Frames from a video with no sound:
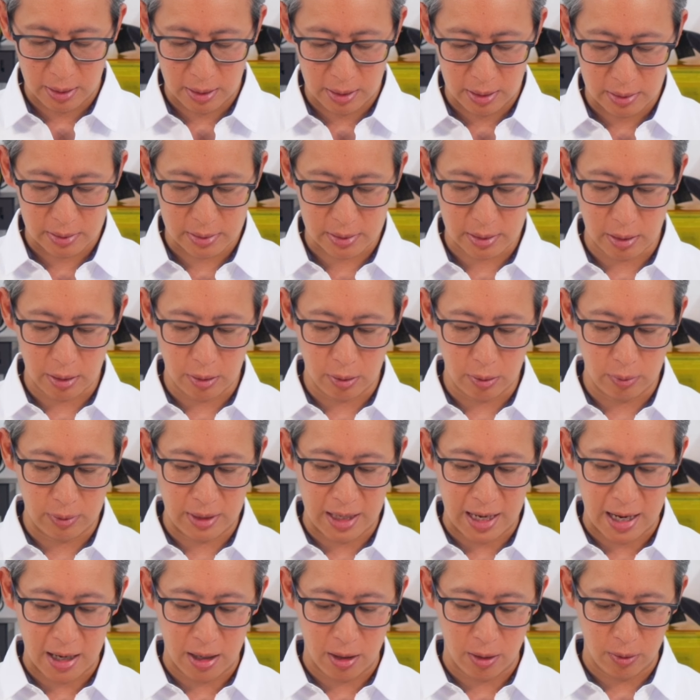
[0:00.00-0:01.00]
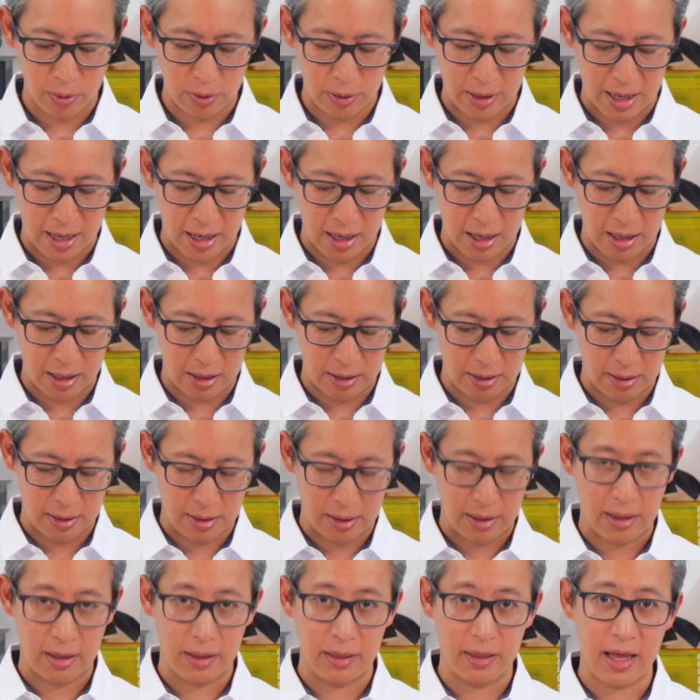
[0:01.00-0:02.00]
So now that
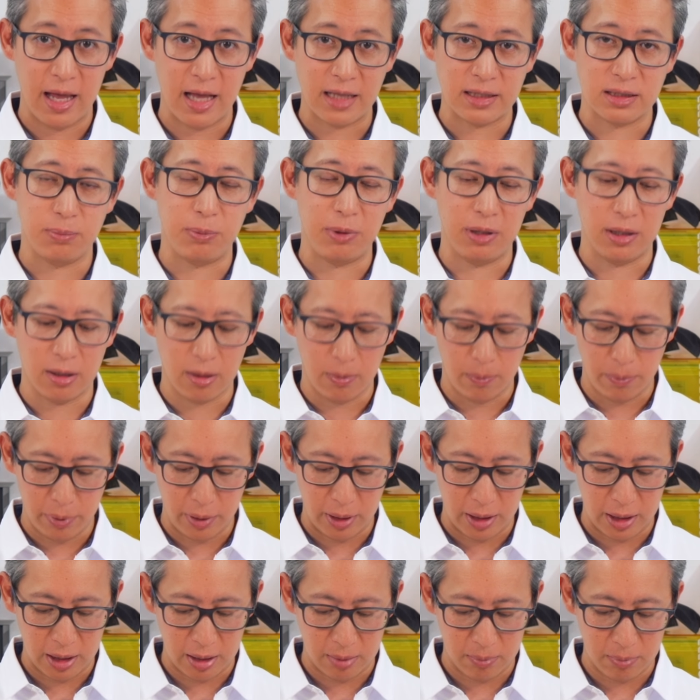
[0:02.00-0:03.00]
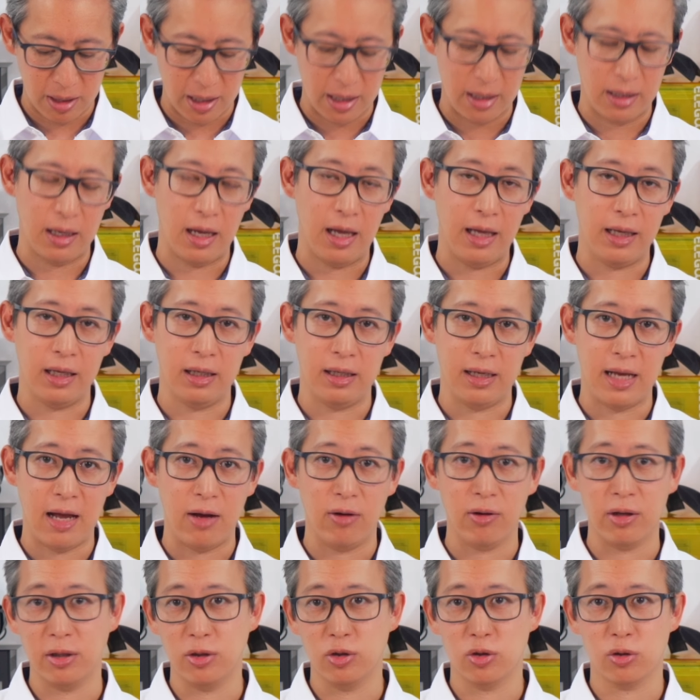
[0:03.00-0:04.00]
that's been completed, I can now
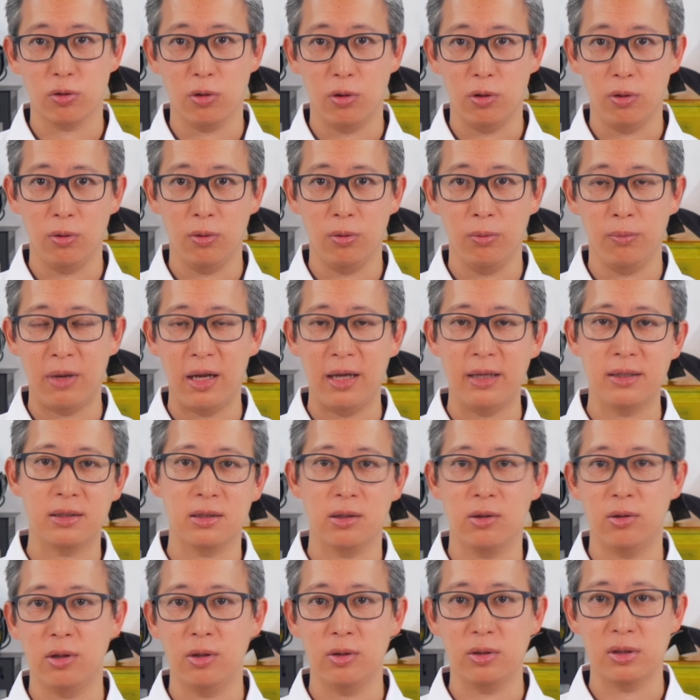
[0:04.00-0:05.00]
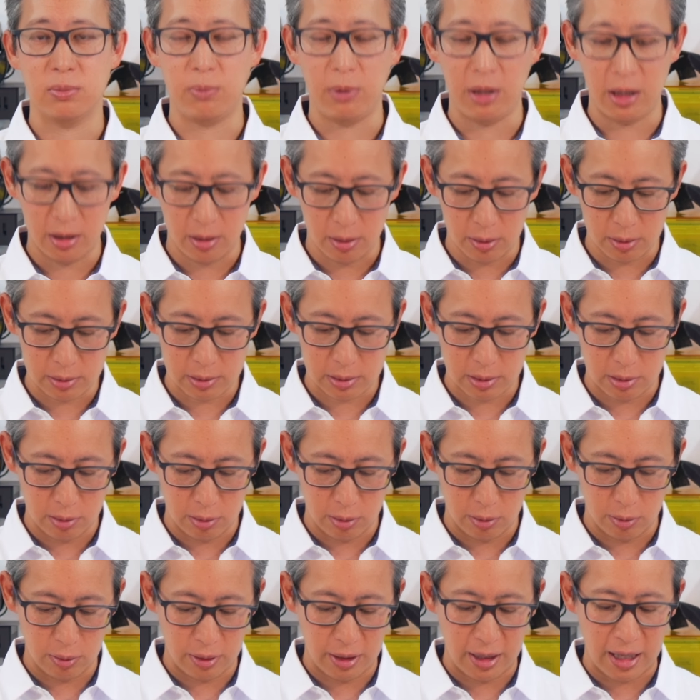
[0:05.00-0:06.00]
control my Sonos speakers
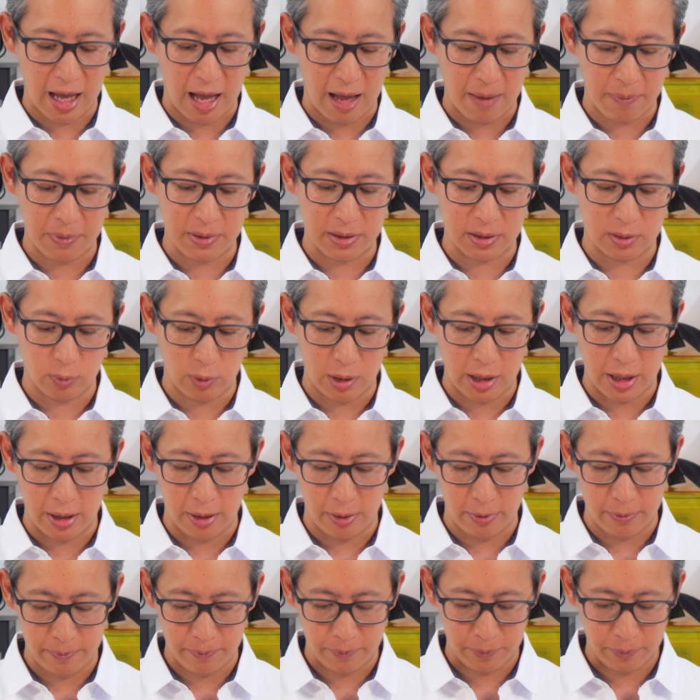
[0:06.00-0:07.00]
through the app as well.